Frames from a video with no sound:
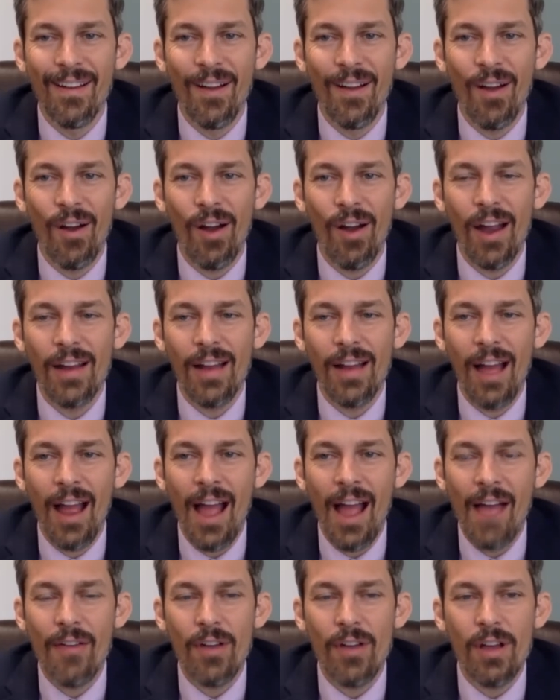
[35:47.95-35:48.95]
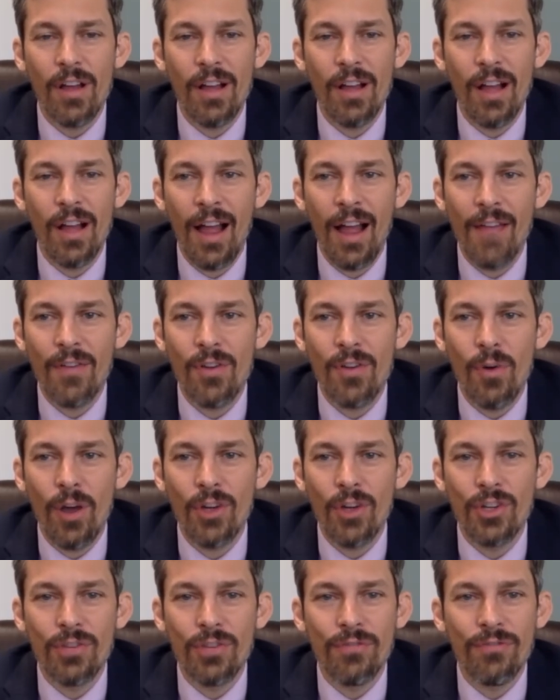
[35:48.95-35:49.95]
All right, I have a I have a
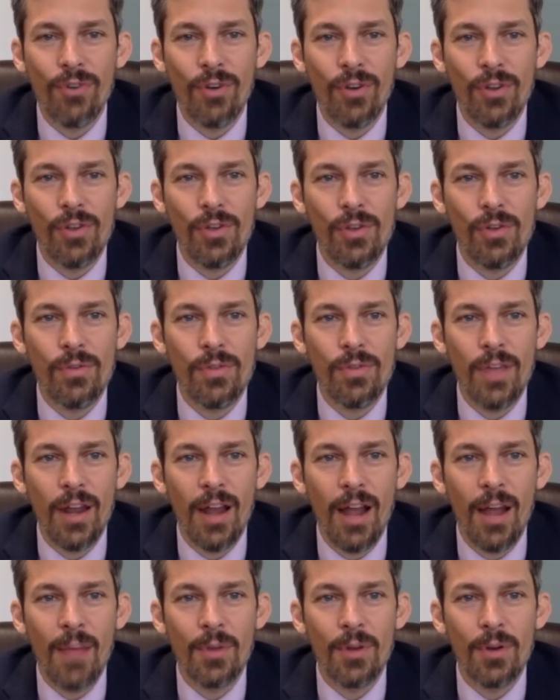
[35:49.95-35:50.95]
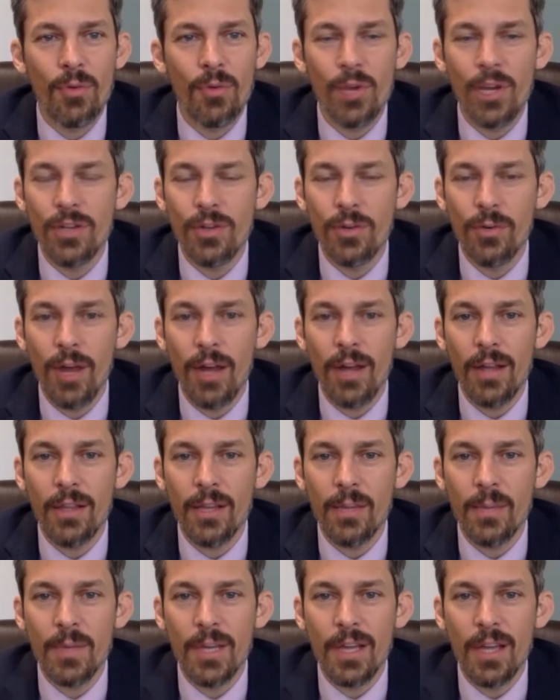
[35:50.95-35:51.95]
question for you that I'm going to read
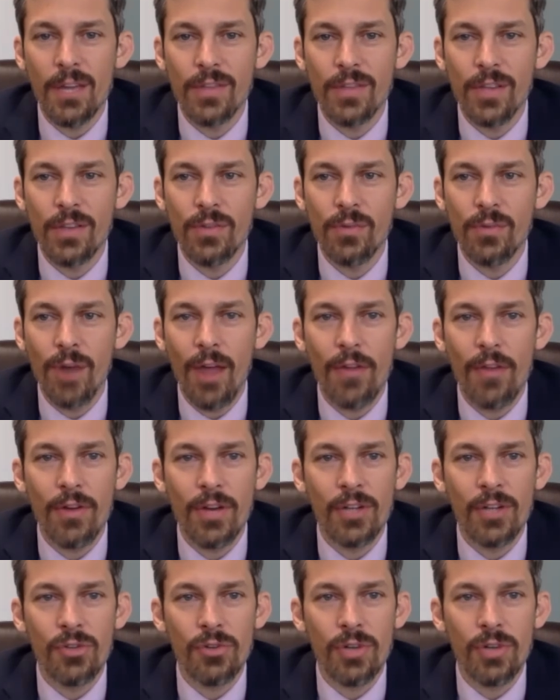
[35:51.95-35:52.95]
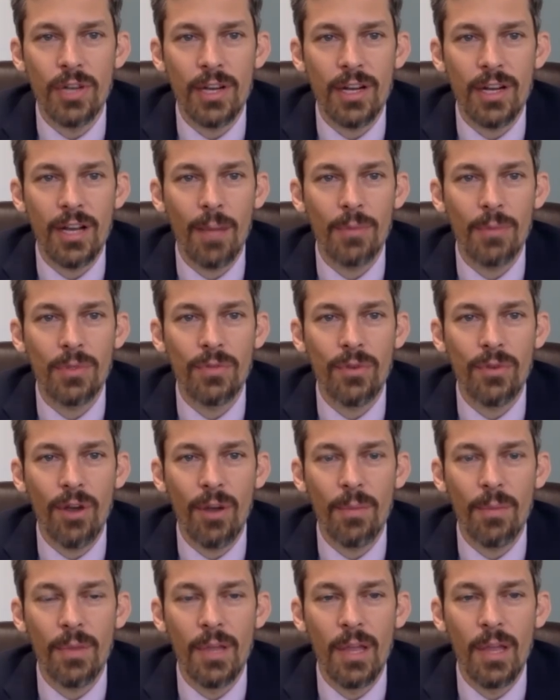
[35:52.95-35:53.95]
directly because it's rather intricate. It comes
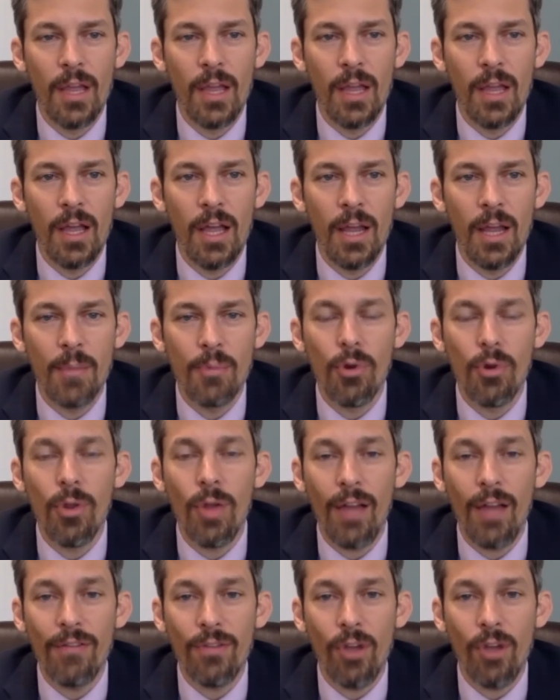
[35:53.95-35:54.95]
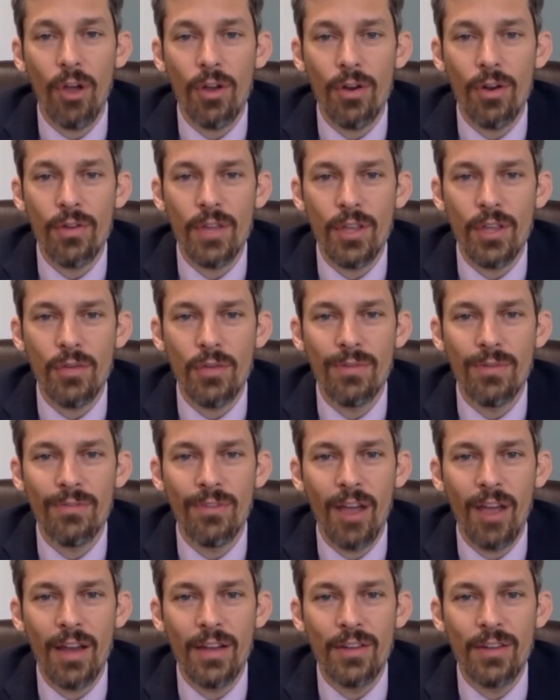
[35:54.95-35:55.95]
from a pro-life lawyer that you
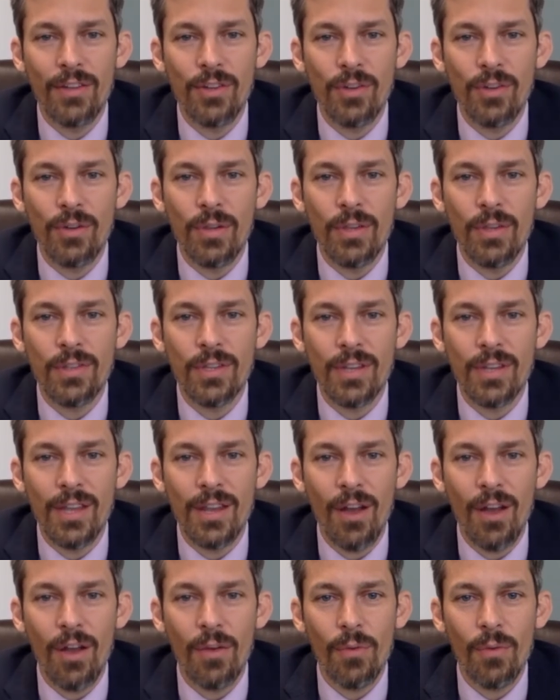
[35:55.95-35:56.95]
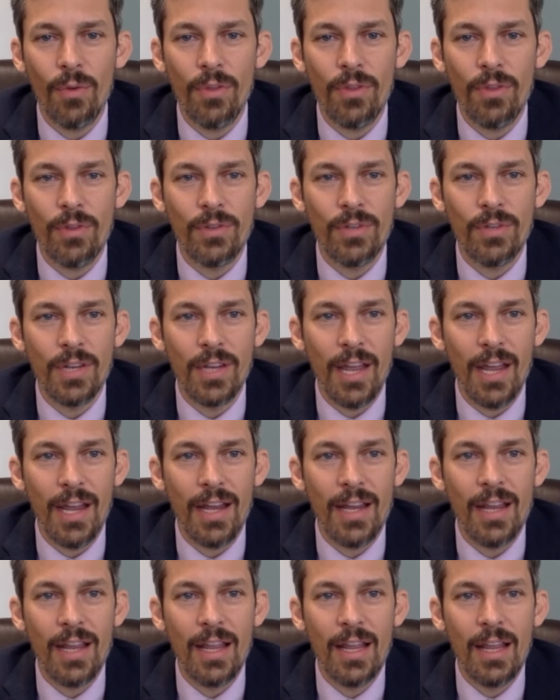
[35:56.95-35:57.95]
invited to listen in on with you today.